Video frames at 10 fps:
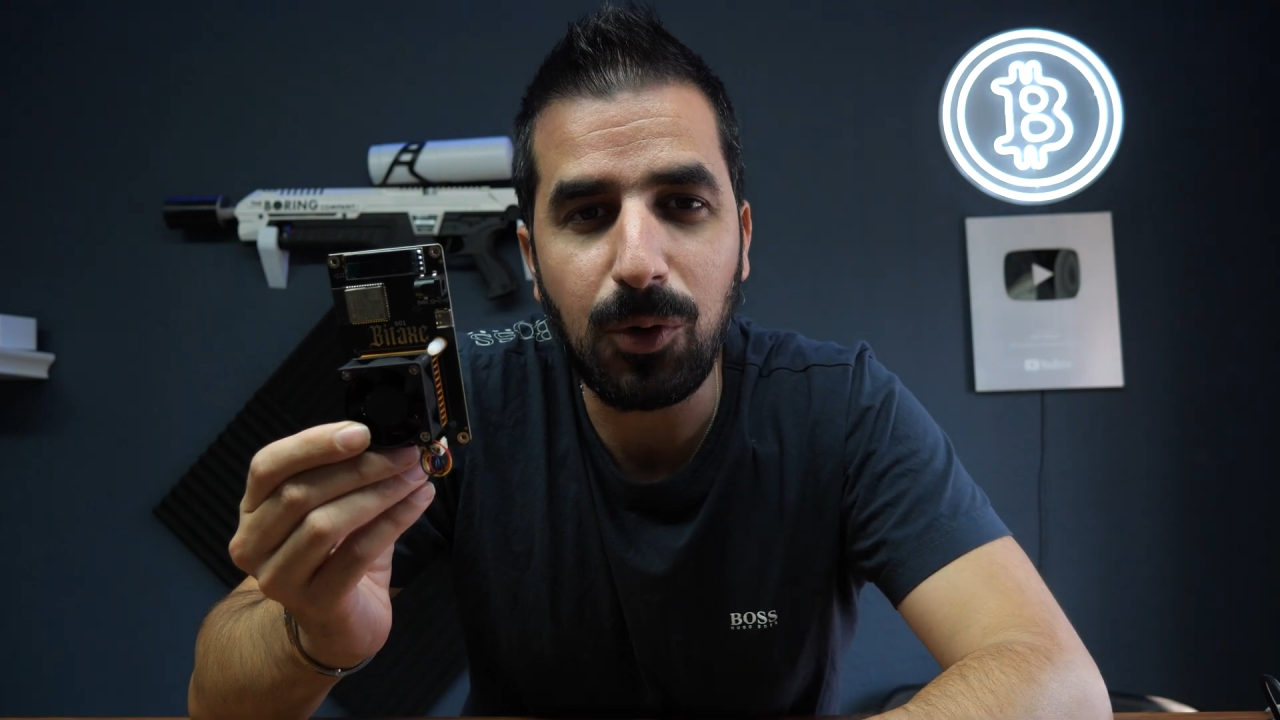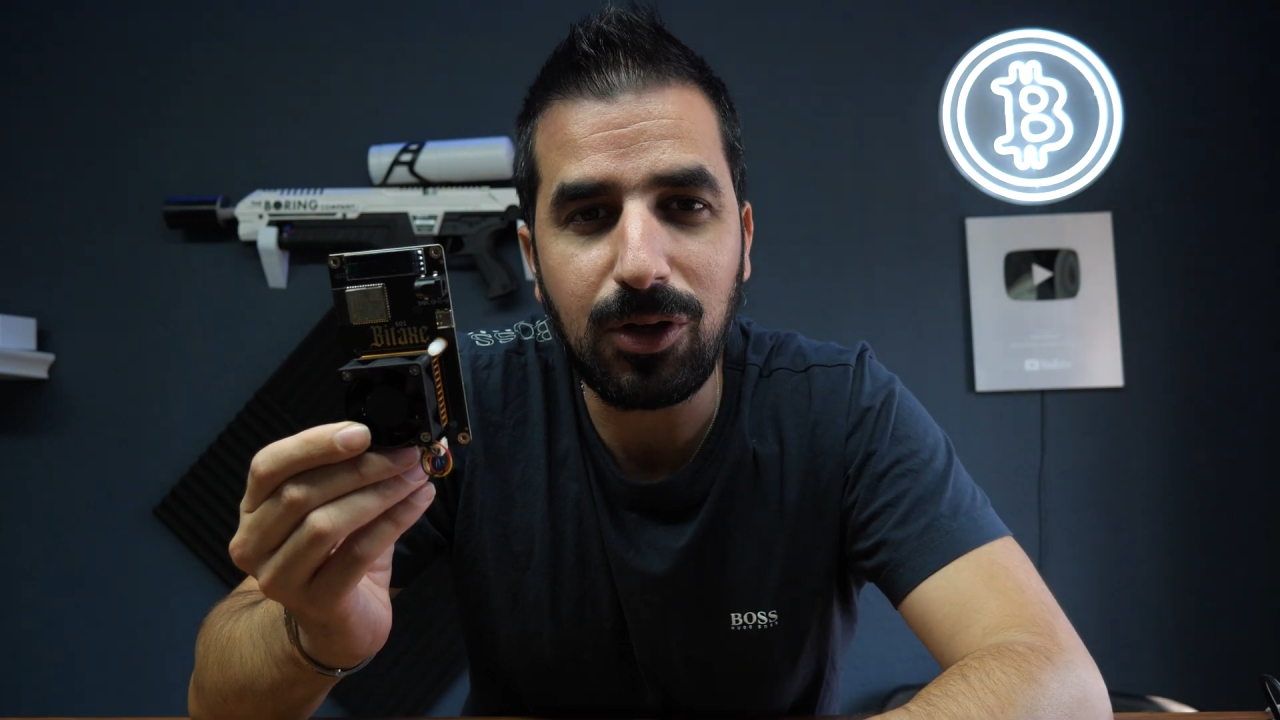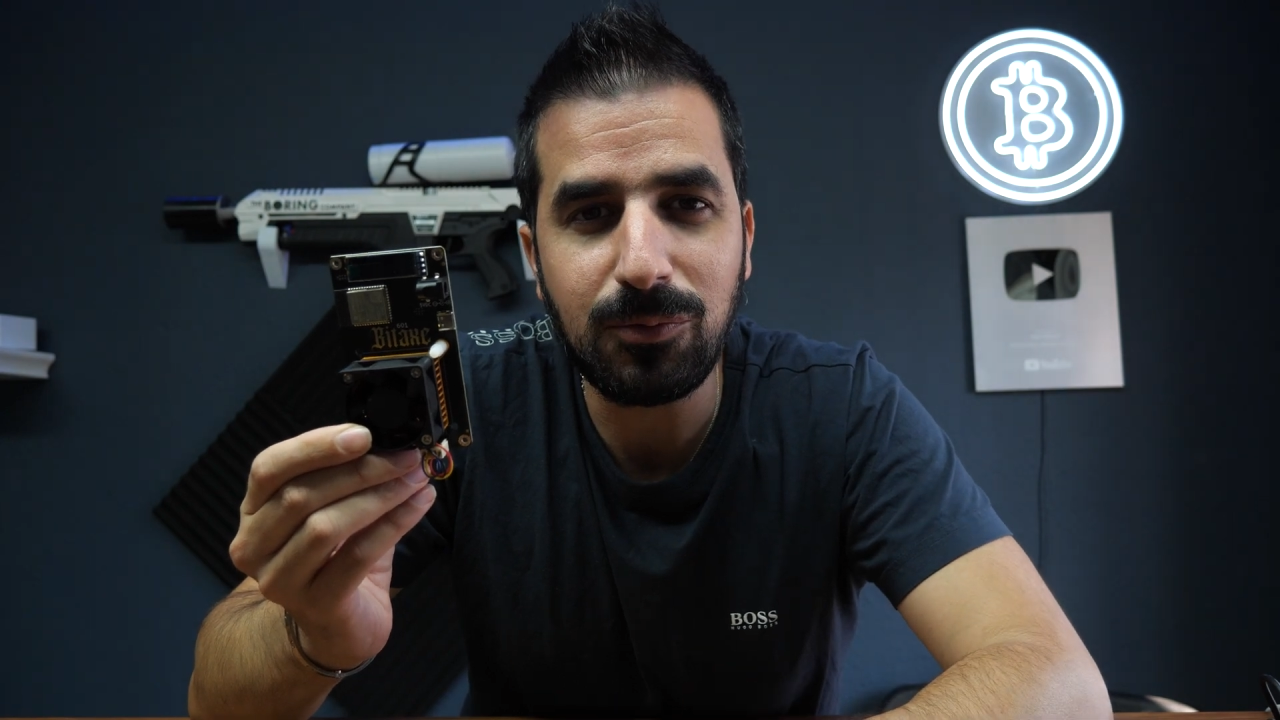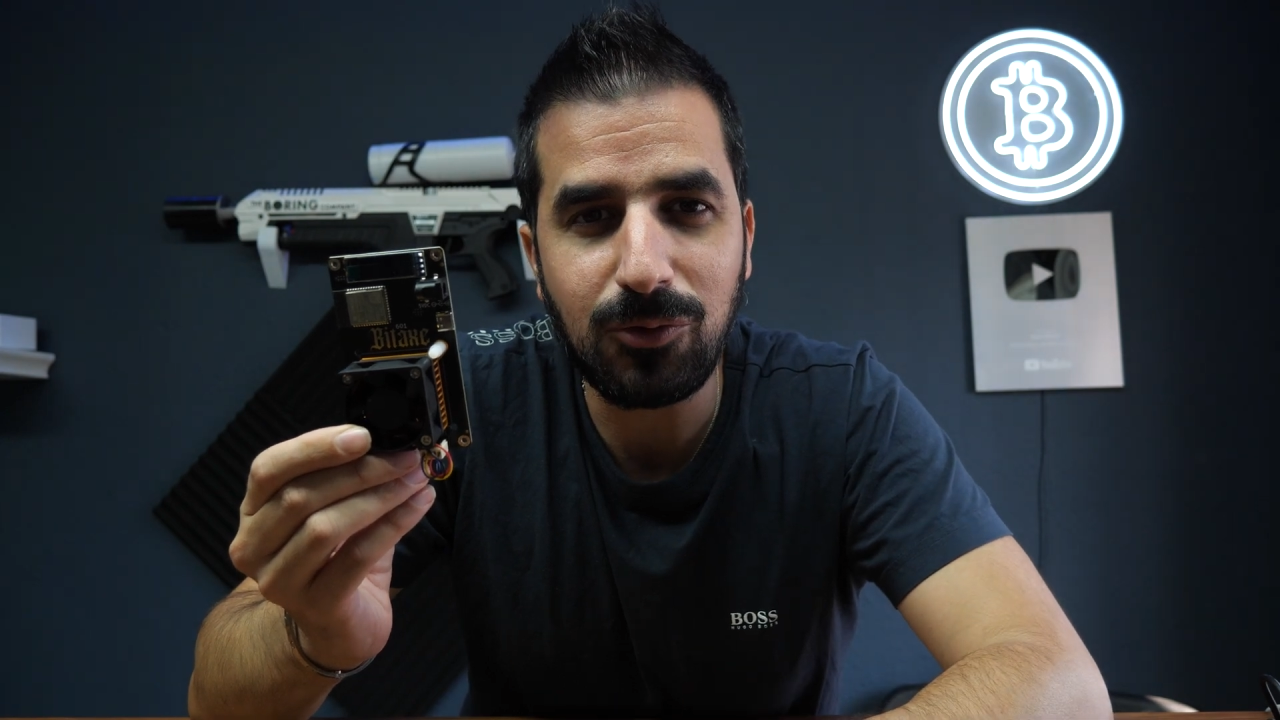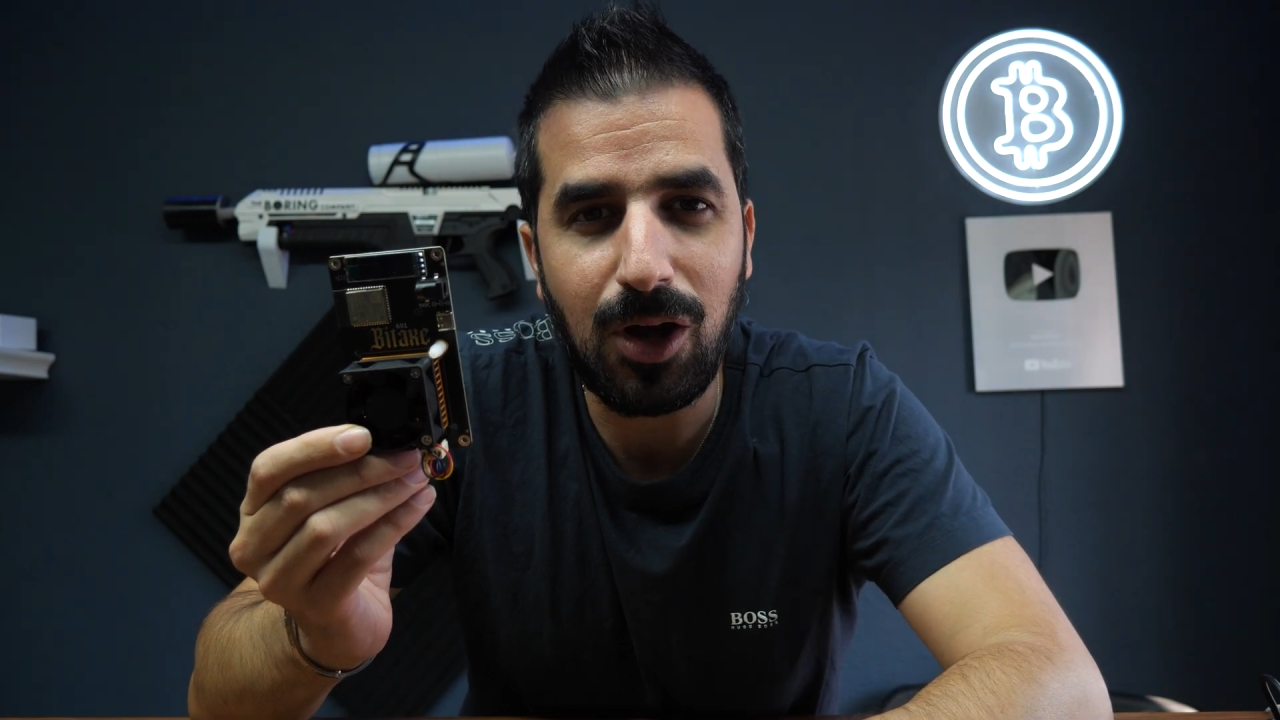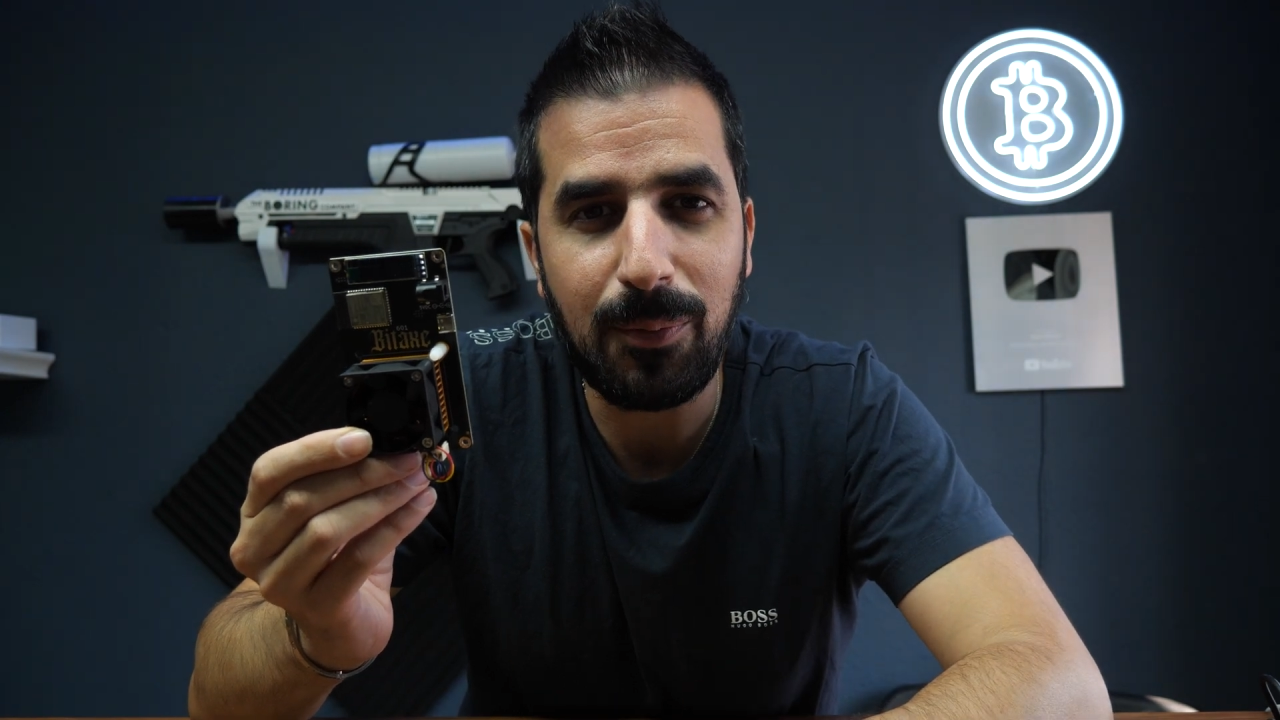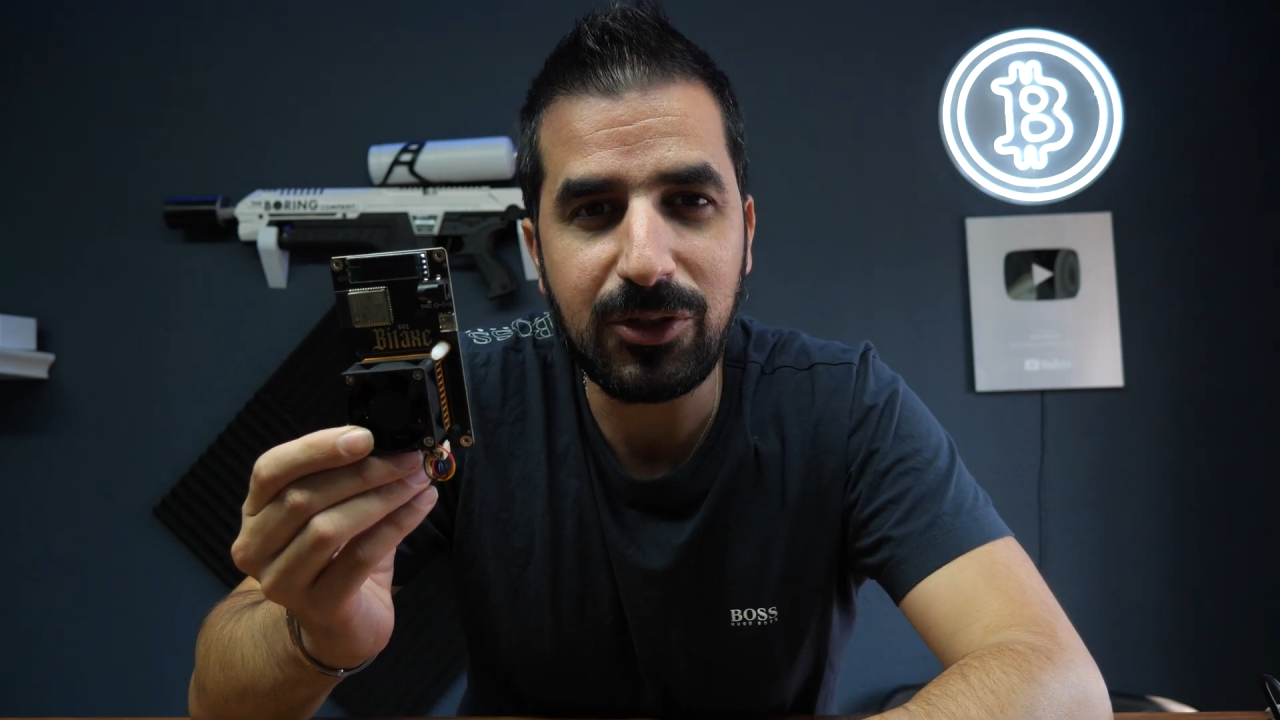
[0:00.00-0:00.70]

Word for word: welcome to How